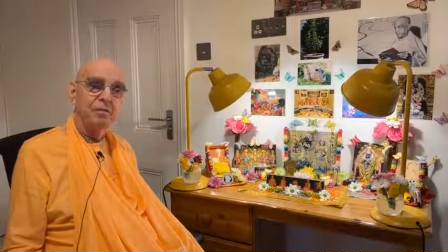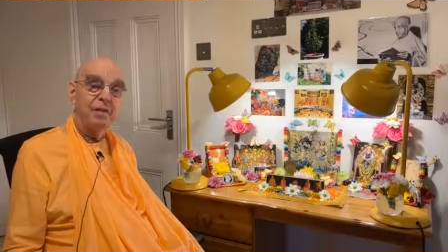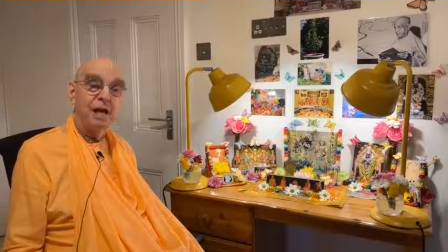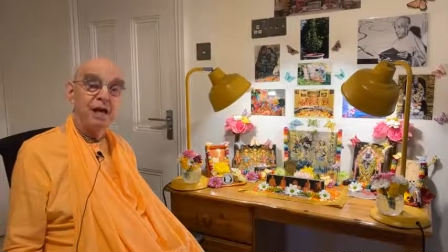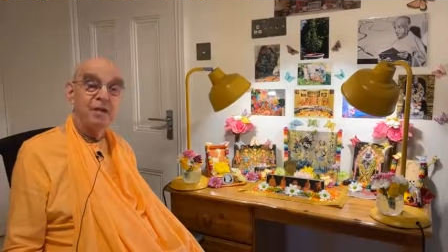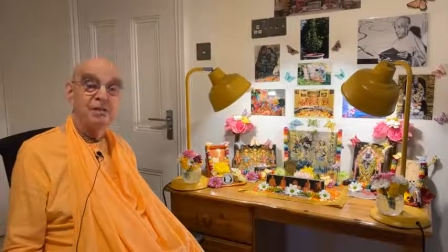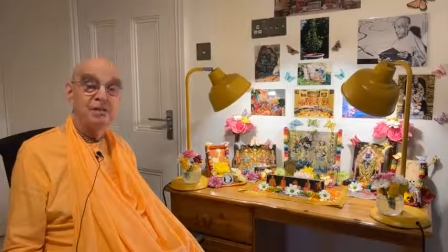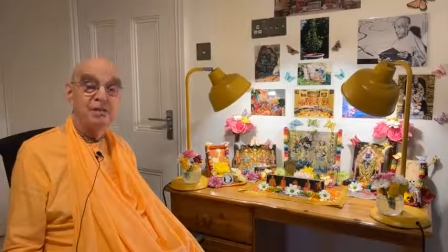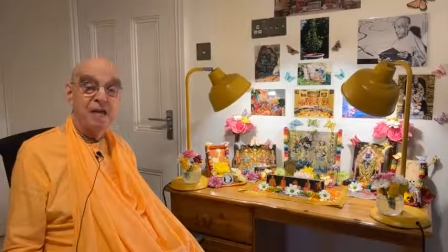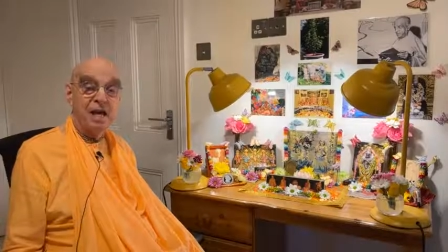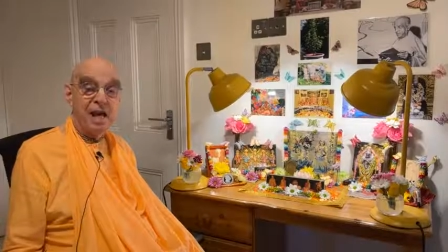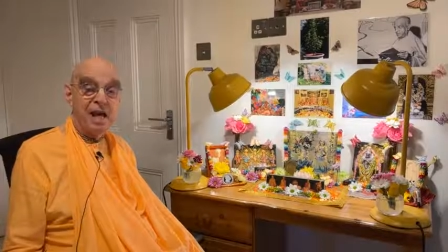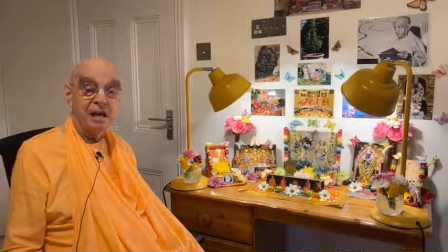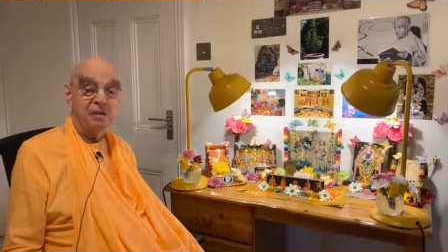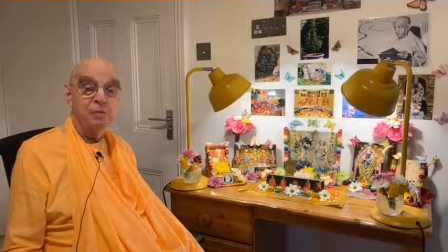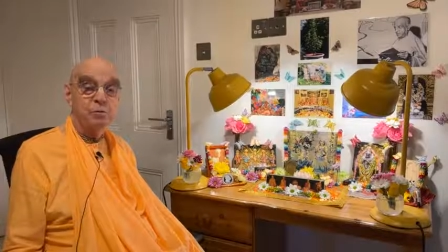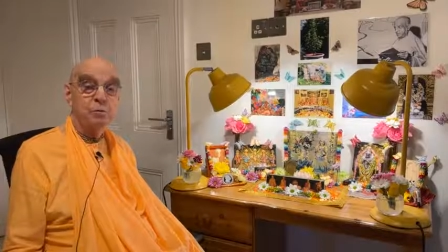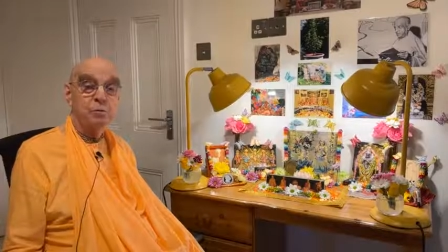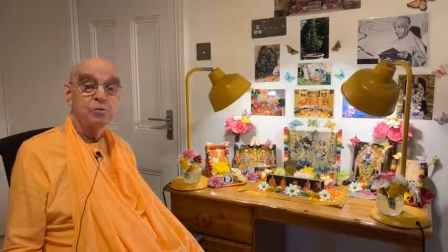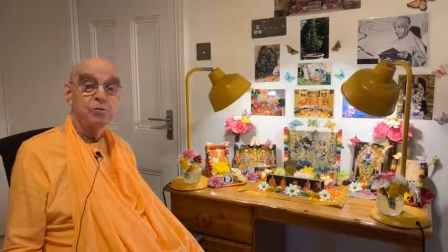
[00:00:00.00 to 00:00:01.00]
That is the
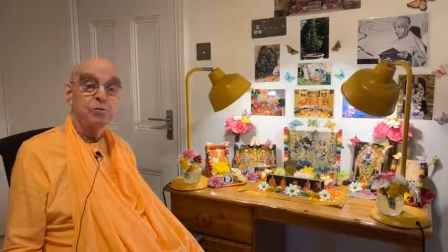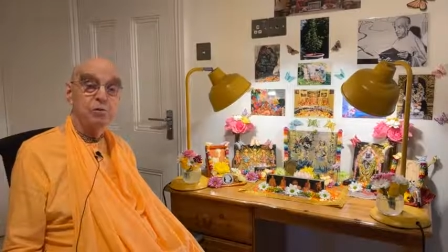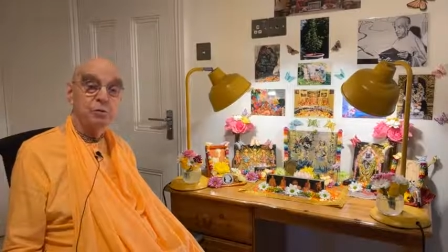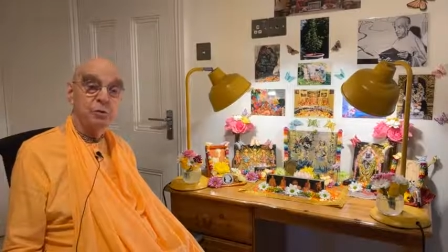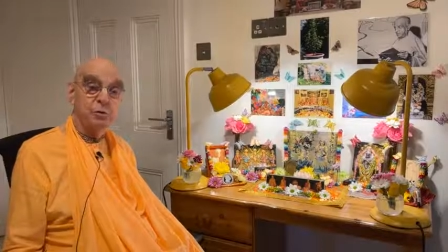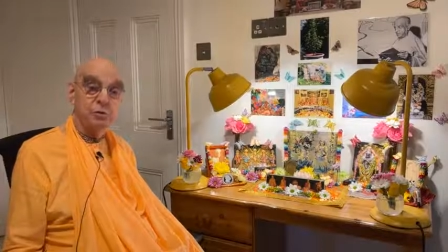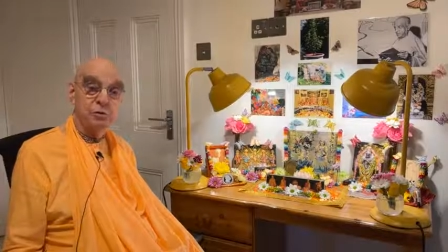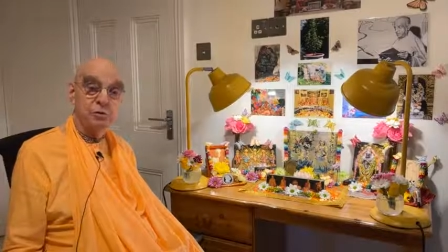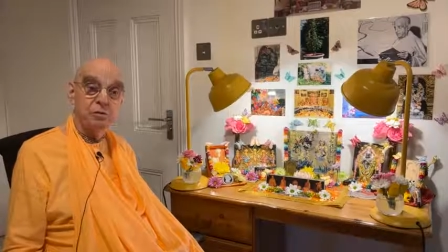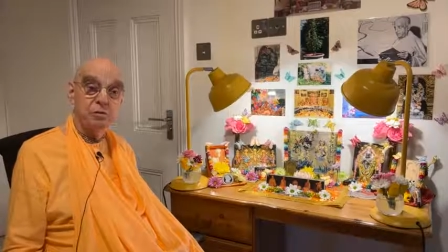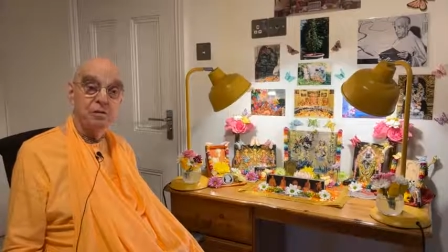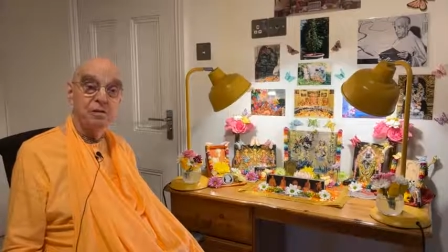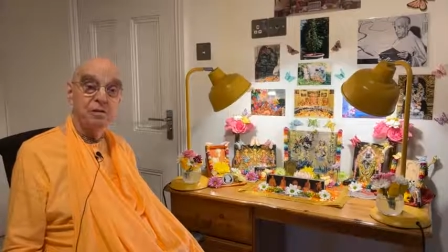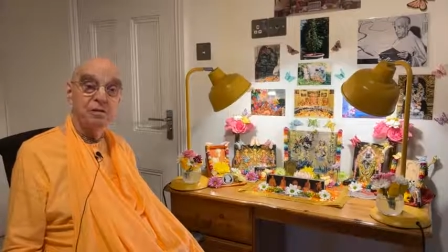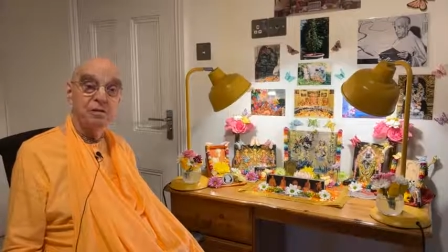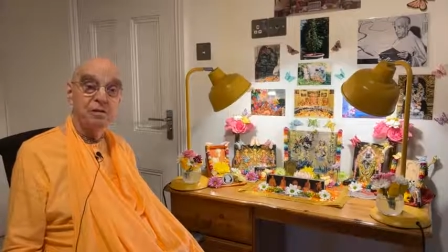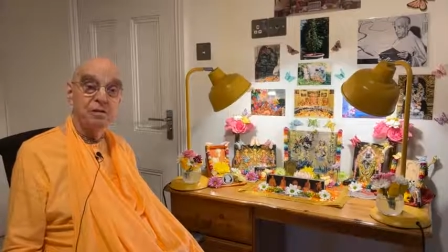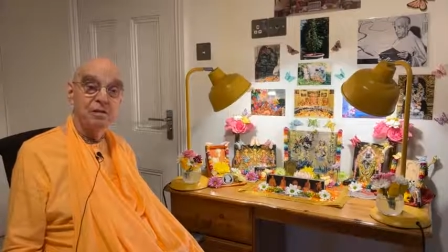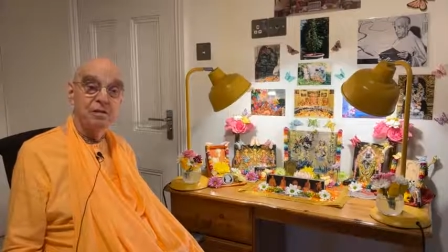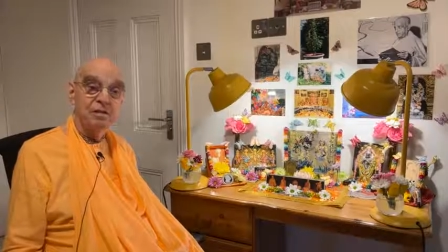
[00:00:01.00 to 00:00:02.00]
actual solution.
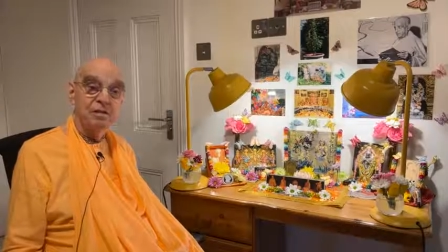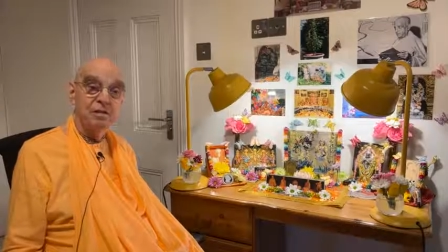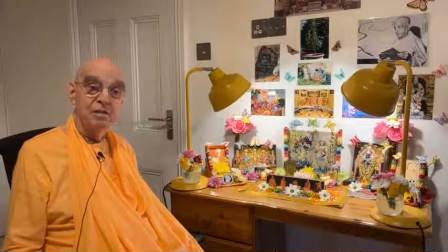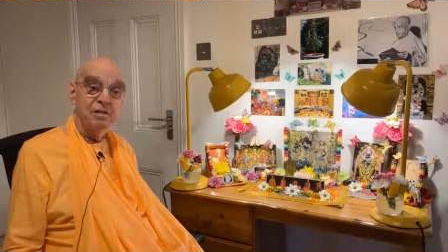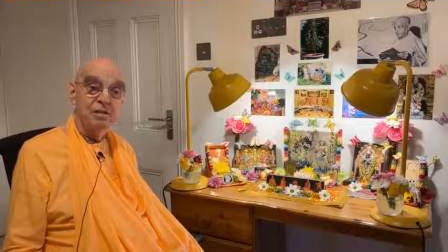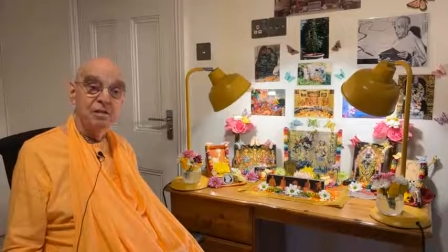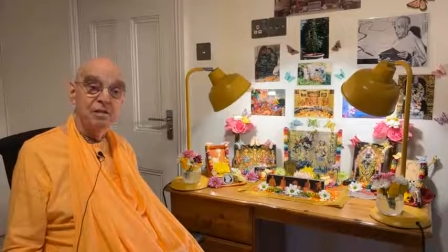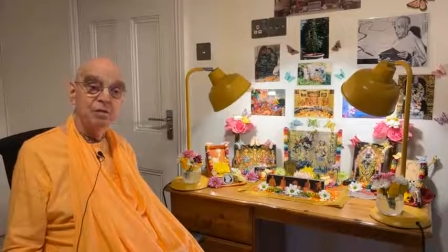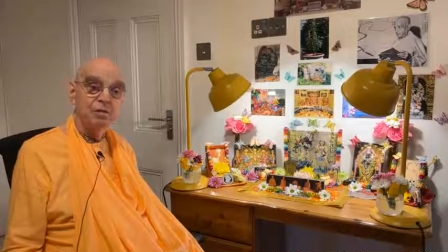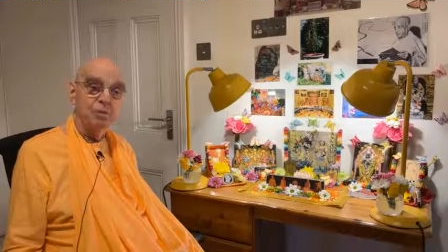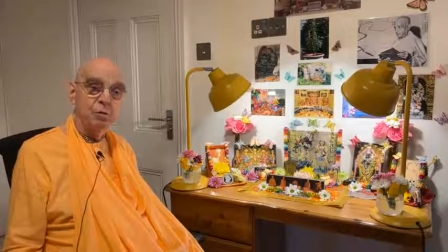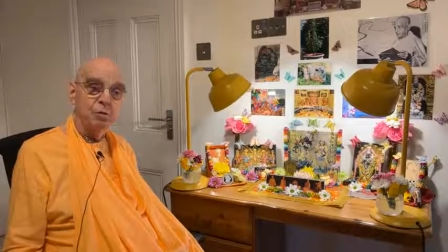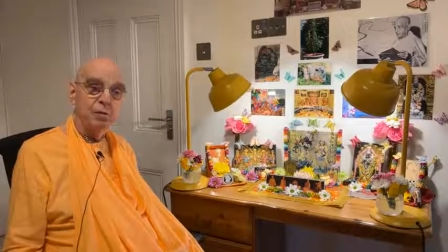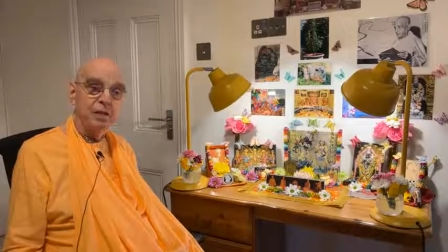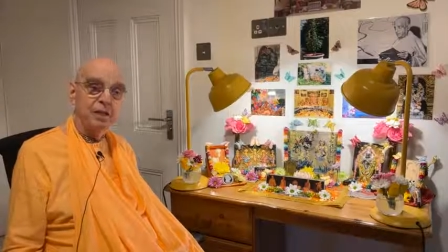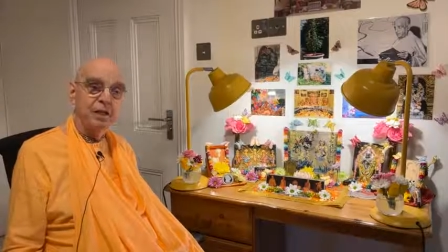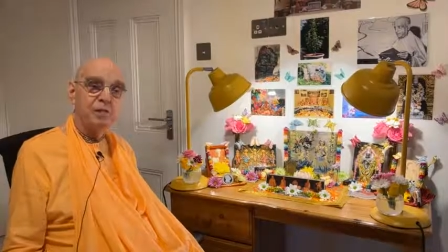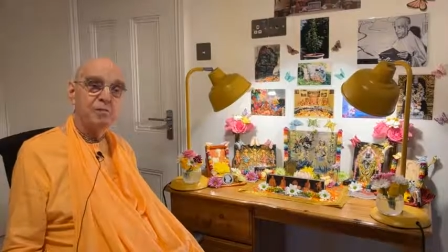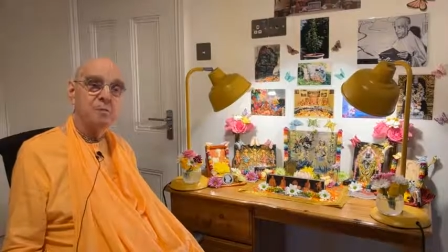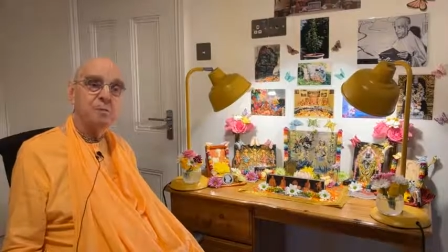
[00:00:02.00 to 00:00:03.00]
So
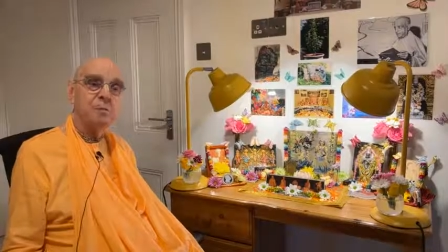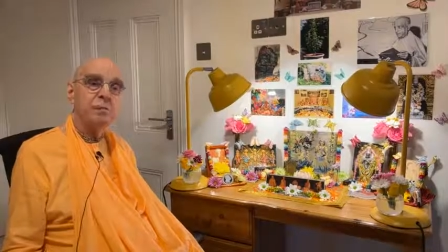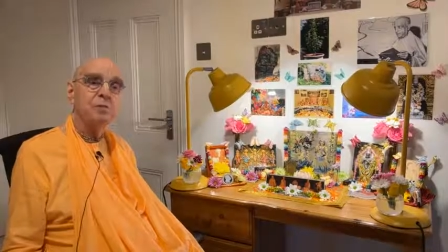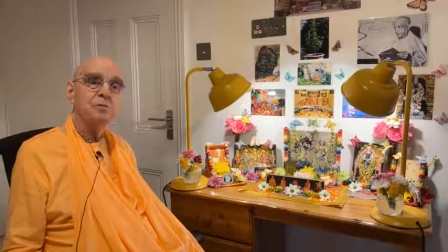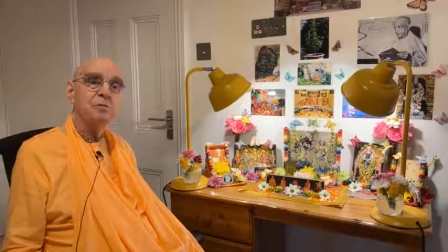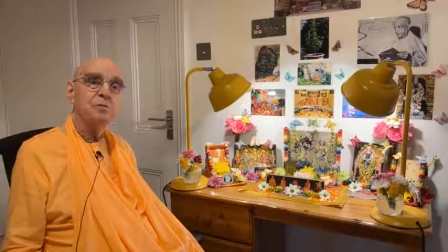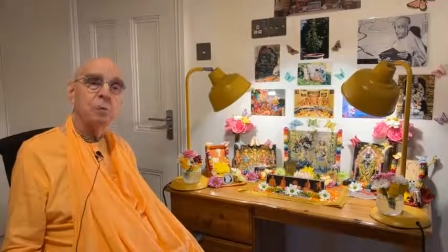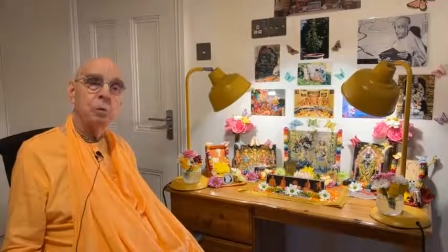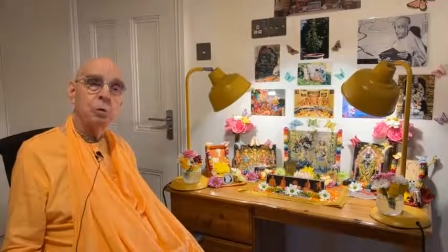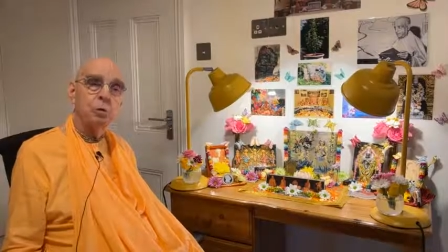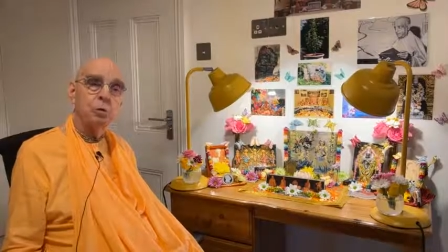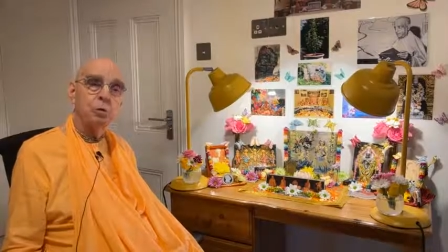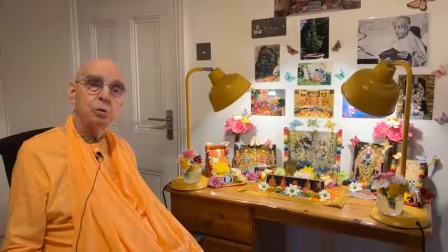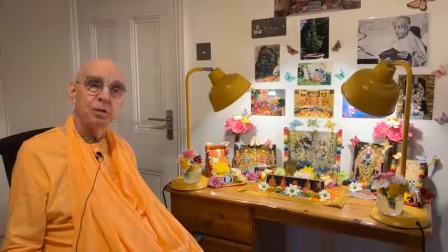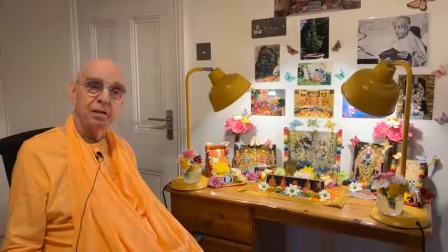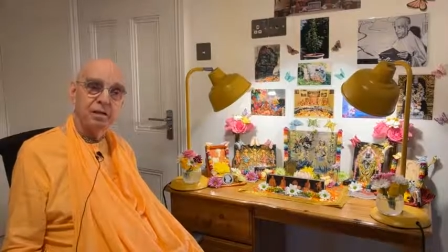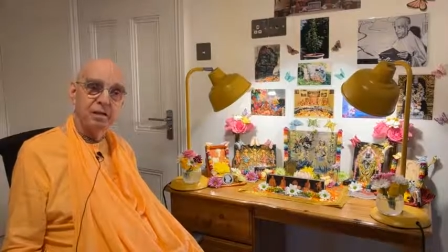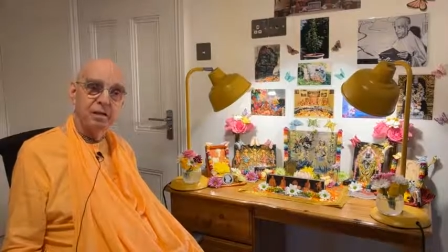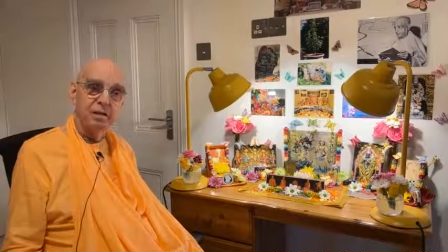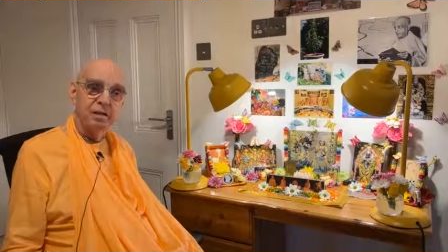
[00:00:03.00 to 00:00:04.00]
let us preach
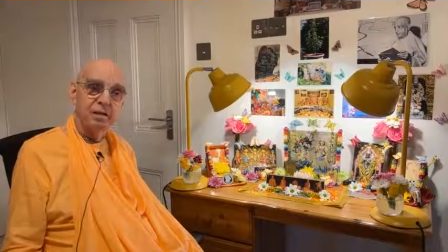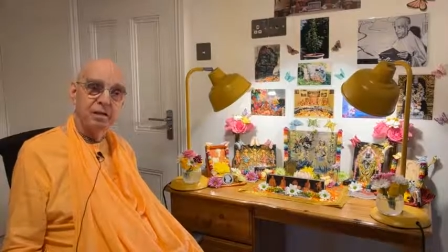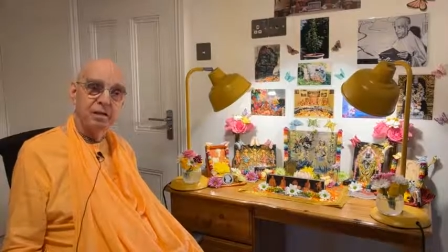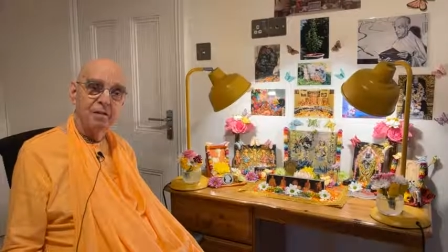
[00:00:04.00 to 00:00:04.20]
boldly